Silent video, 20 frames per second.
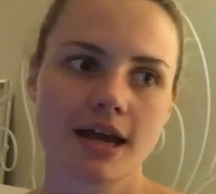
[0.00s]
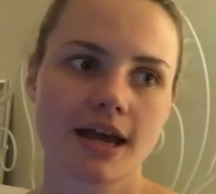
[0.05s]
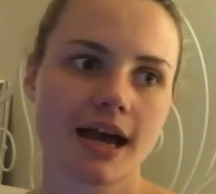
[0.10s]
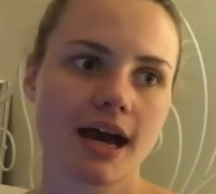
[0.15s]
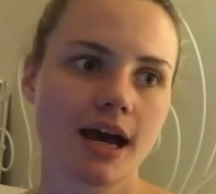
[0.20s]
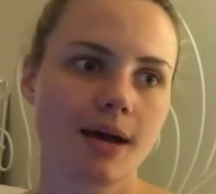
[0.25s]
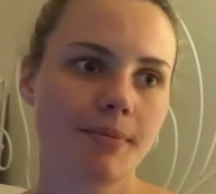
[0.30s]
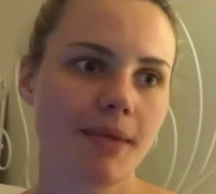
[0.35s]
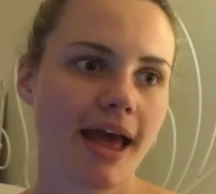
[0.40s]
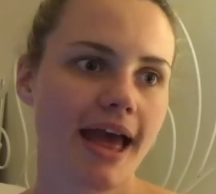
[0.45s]

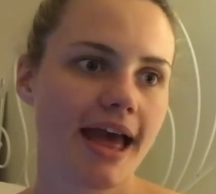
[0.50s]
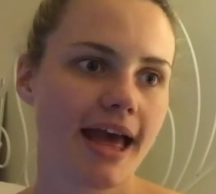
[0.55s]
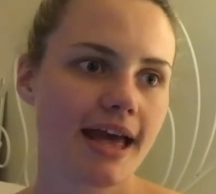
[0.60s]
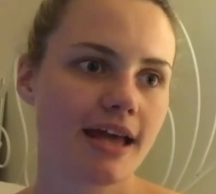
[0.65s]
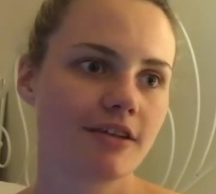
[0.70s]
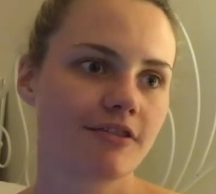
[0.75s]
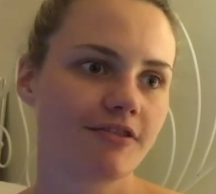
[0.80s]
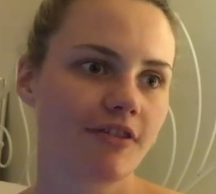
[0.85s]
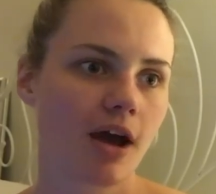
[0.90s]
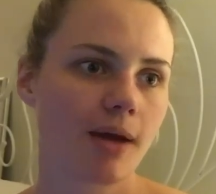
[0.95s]
Come
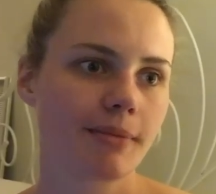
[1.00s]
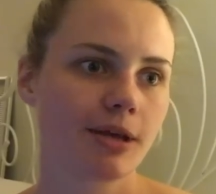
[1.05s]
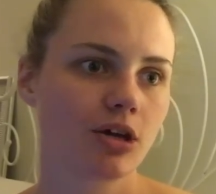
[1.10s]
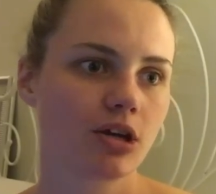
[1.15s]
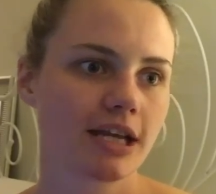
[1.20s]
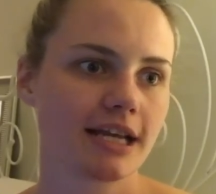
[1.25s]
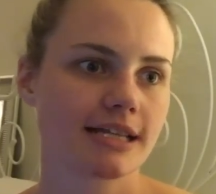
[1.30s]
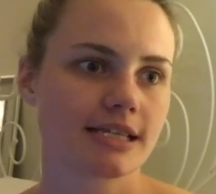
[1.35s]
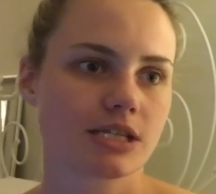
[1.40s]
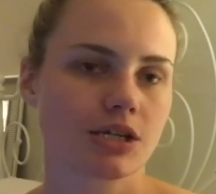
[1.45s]
and find me
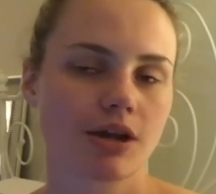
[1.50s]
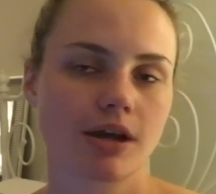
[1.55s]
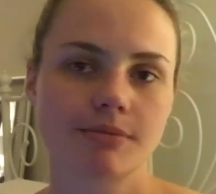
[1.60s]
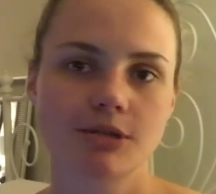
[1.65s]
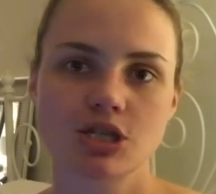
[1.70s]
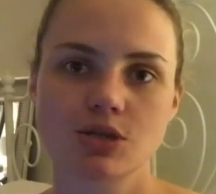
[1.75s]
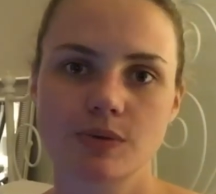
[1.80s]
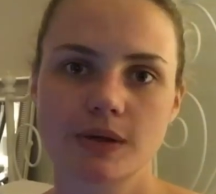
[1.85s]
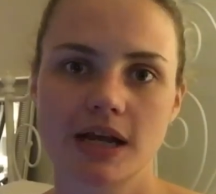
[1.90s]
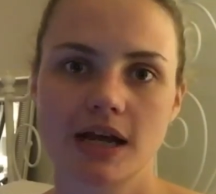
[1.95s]
on Instagram
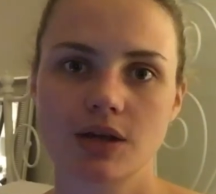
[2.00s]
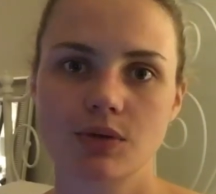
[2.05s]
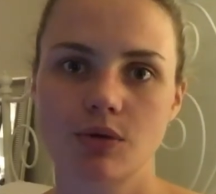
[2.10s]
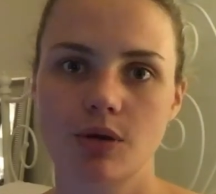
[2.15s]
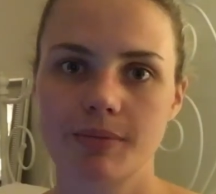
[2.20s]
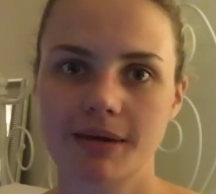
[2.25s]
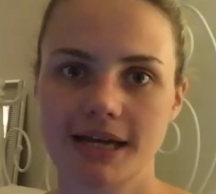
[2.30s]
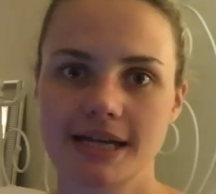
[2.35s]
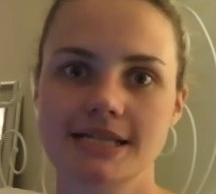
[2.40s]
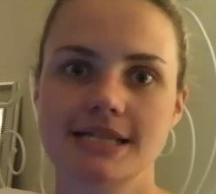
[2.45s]
and Twitter under
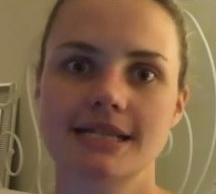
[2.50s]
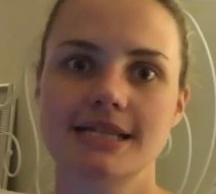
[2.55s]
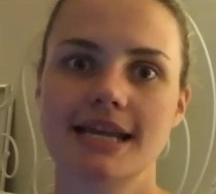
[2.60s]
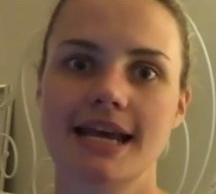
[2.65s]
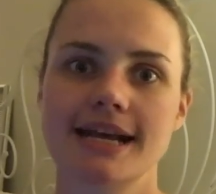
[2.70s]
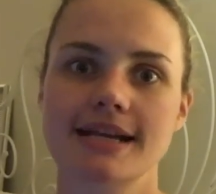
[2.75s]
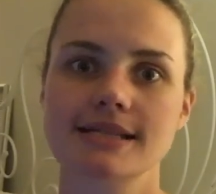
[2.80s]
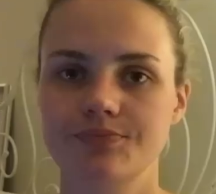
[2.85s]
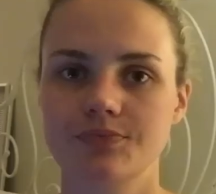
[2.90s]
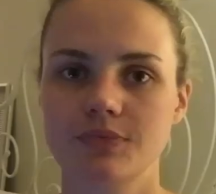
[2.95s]
What Mia Did
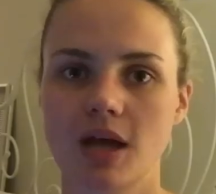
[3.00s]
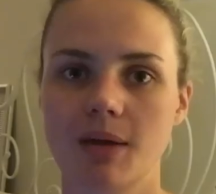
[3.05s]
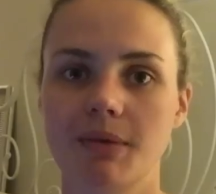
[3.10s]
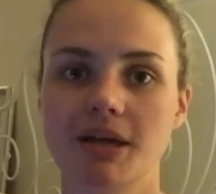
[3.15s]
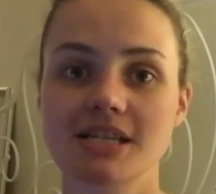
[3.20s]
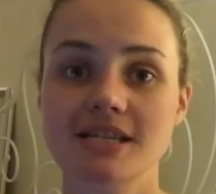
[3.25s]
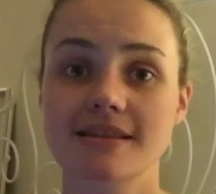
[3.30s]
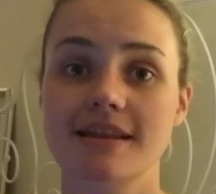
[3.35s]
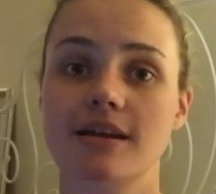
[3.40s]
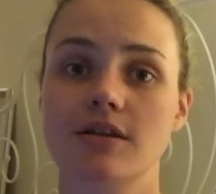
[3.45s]
Next. I'm
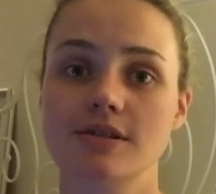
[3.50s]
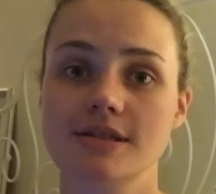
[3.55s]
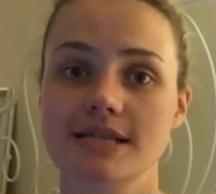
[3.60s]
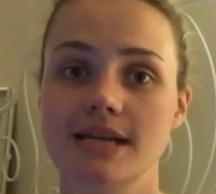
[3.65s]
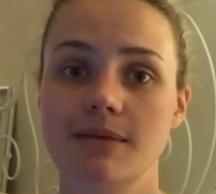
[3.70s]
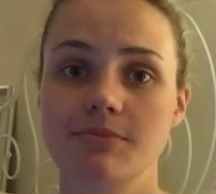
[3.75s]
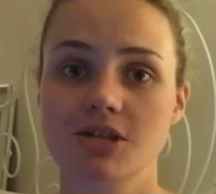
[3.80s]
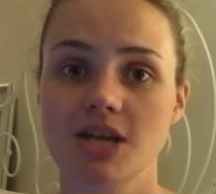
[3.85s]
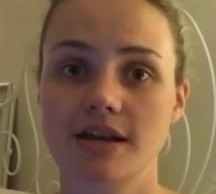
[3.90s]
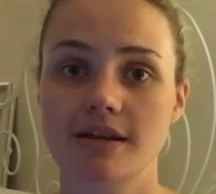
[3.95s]
under that on
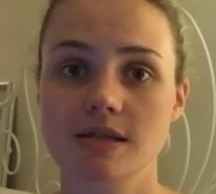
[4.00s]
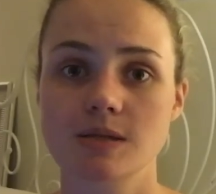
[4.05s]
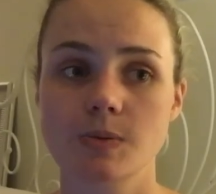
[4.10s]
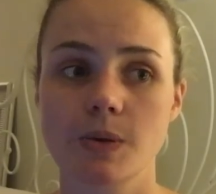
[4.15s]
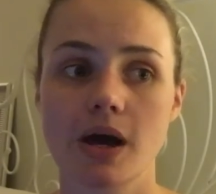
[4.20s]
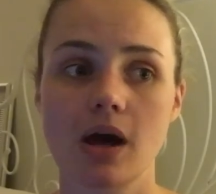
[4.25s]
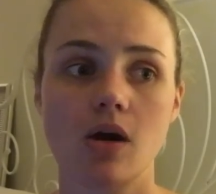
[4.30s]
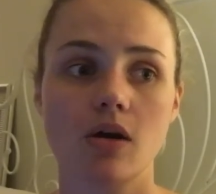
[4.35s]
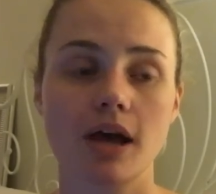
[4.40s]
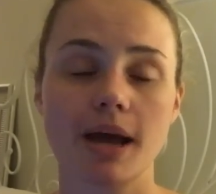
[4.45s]
Snapchat as
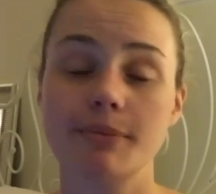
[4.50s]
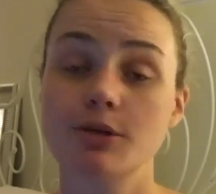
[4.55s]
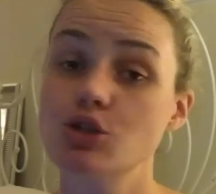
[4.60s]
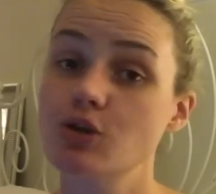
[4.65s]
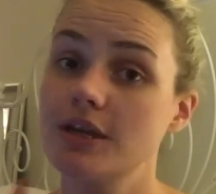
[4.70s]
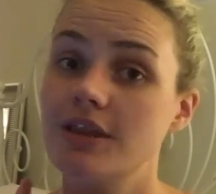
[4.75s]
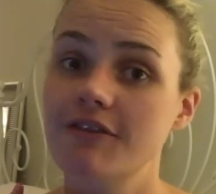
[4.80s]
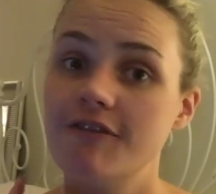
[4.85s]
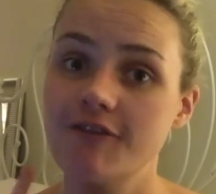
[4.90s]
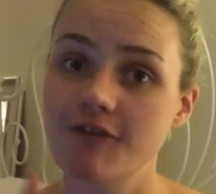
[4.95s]
well. Come and
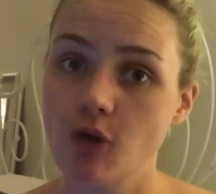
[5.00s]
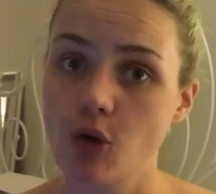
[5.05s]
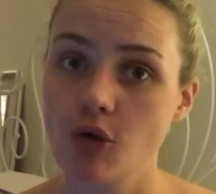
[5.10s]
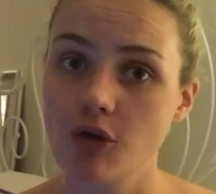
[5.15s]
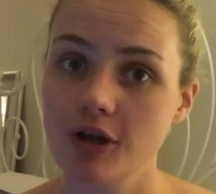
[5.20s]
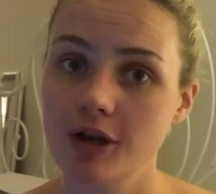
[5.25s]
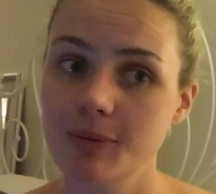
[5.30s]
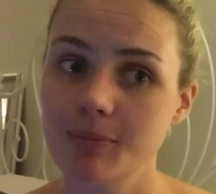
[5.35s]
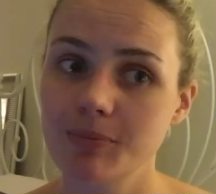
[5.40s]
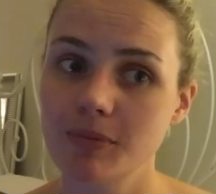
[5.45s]
join the
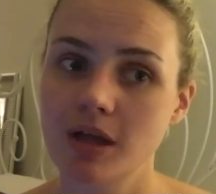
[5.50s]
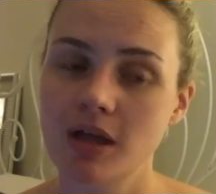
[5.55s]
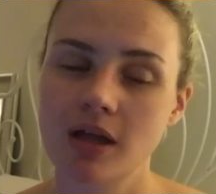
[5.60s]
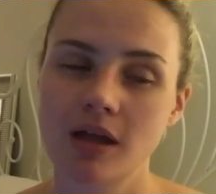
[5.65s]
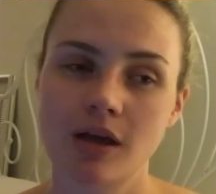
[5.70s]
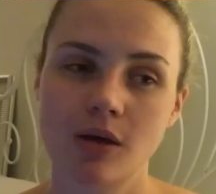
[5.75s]
forum.